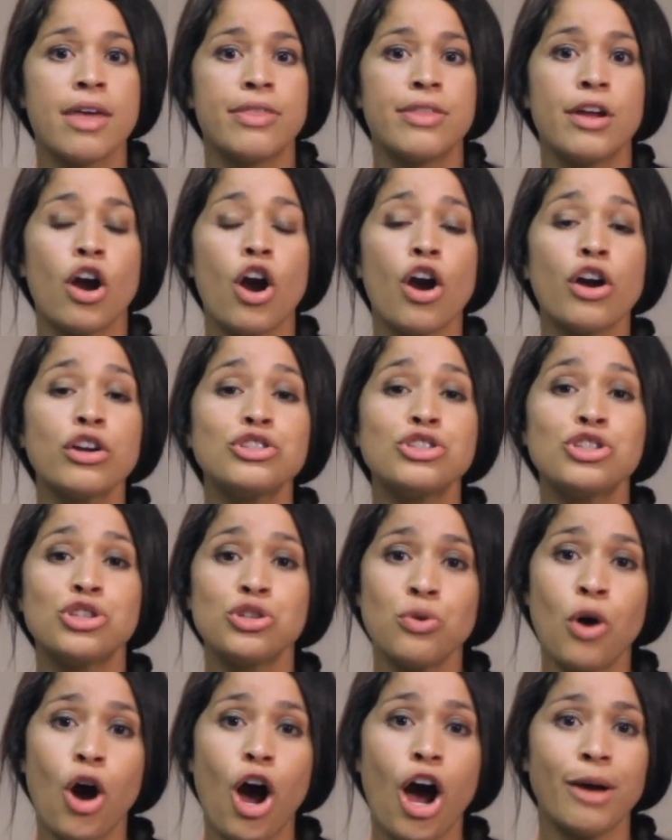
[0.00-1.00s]
There are
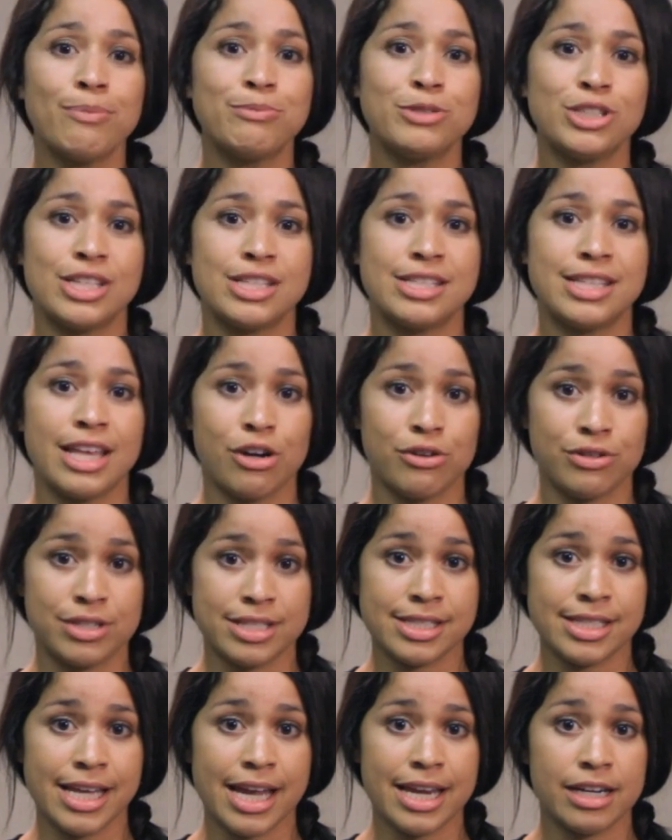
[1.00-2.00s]
two options that are
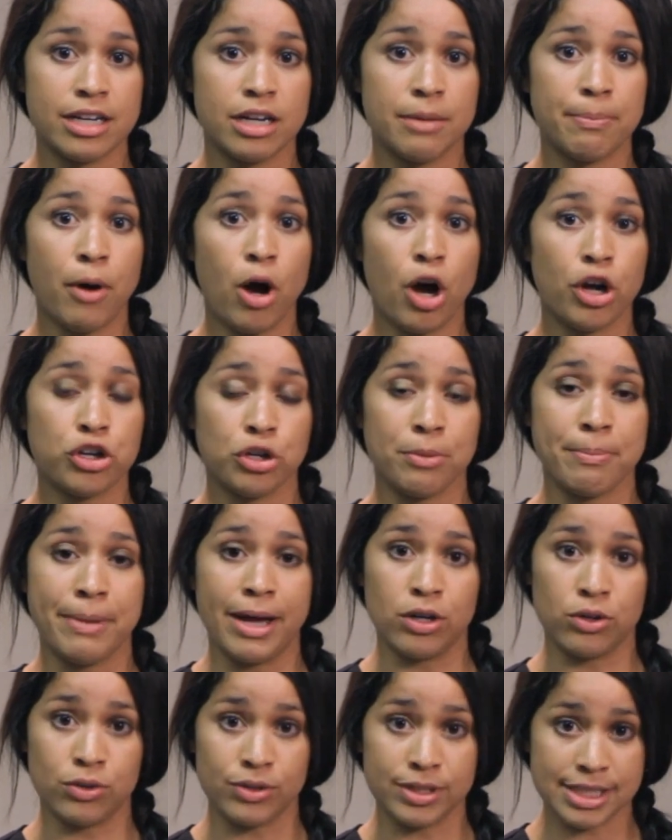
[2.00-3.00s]
decided upon your
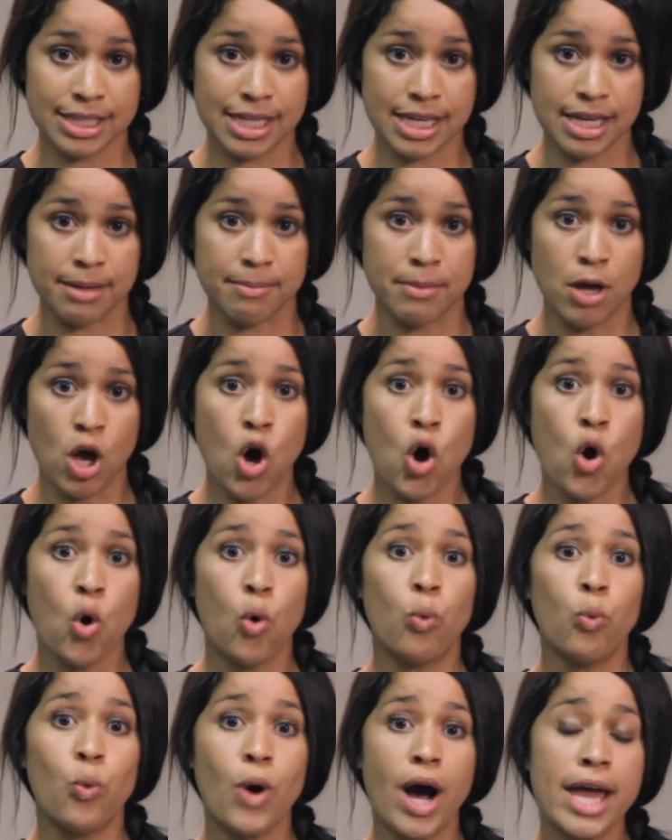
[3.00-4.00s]
medical team.
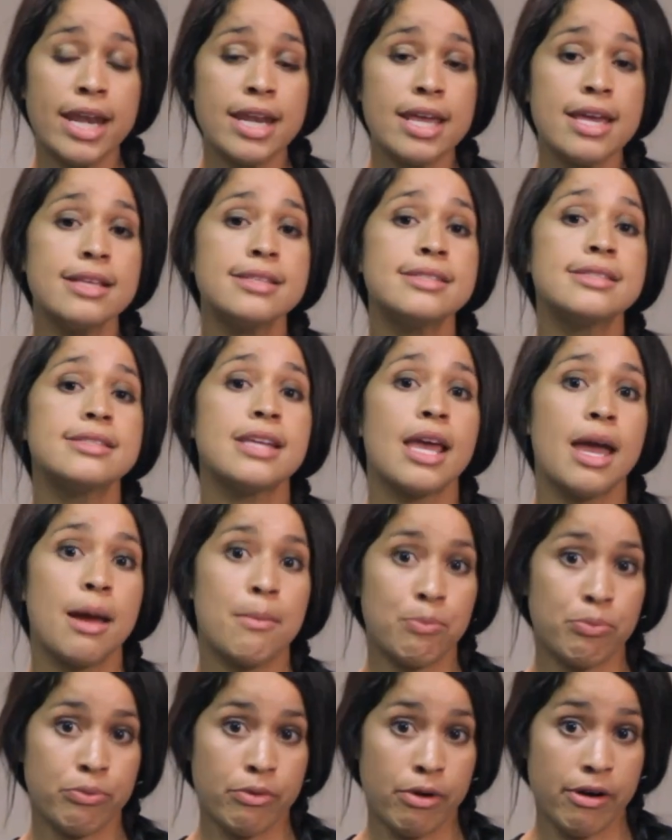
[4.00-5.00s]
One is
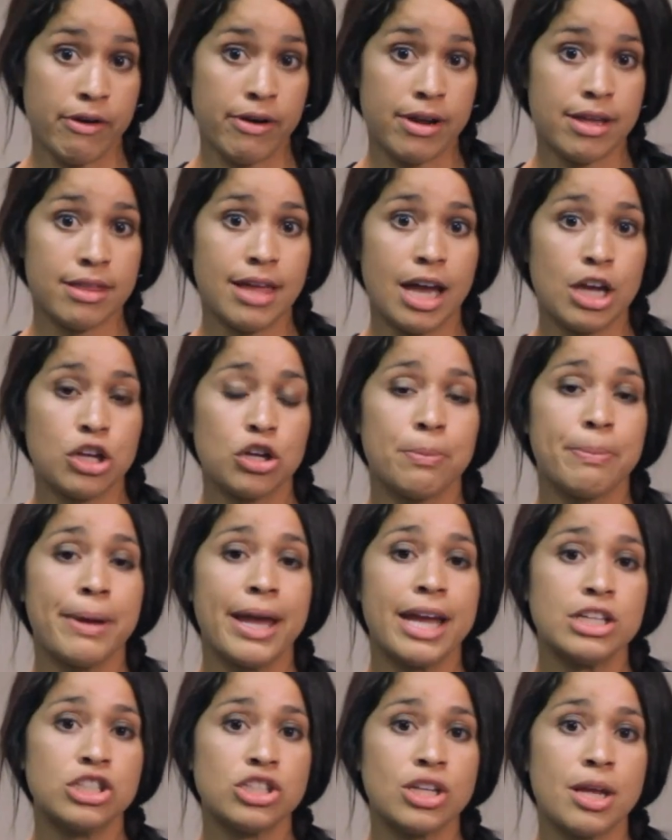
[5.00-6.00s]
temporary that your
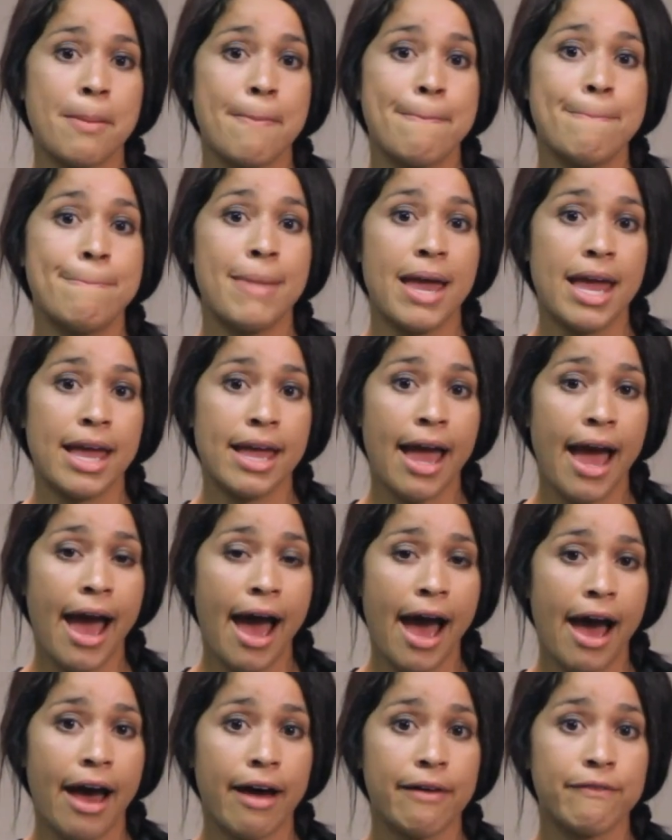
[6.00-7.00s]
patient may
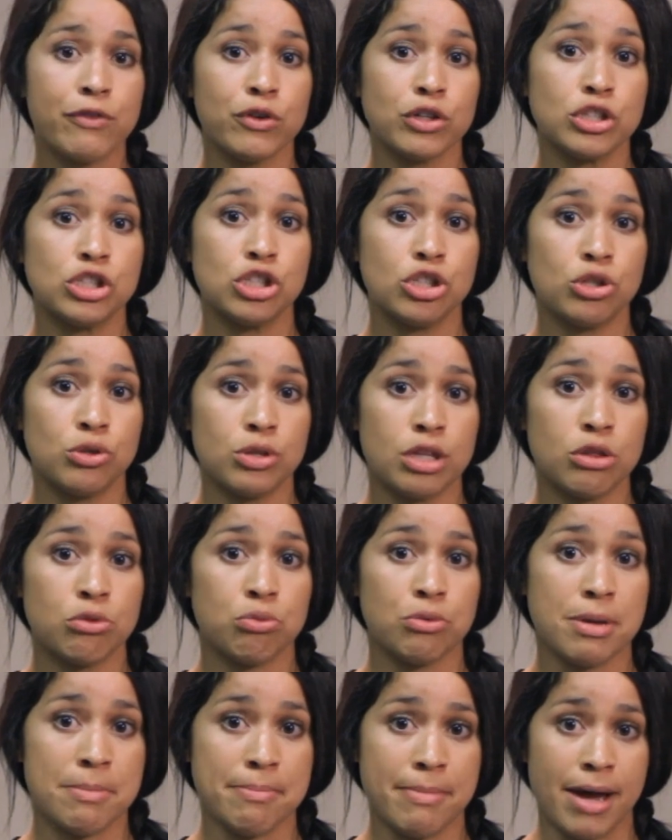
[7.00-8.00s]
have for 2 to
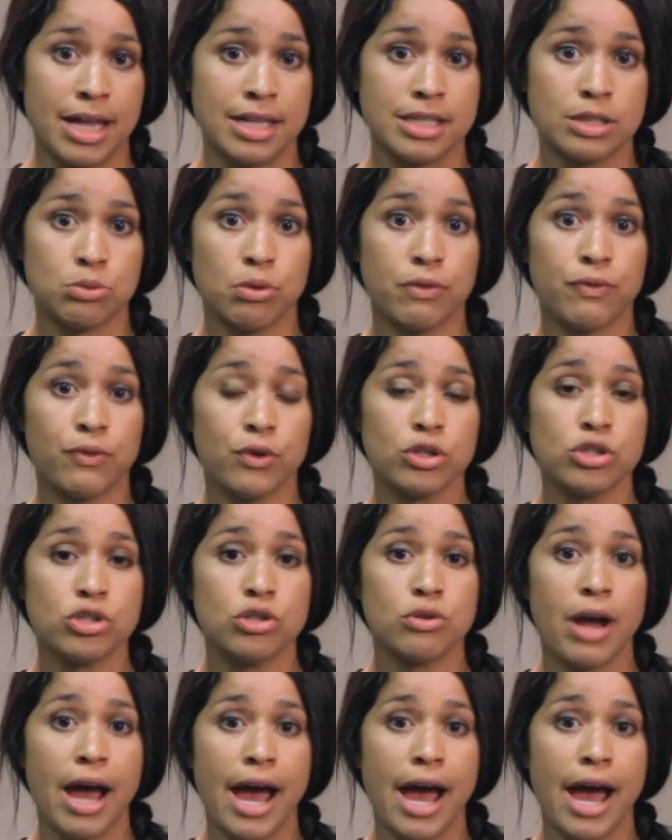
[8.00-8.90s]
3 months, referred to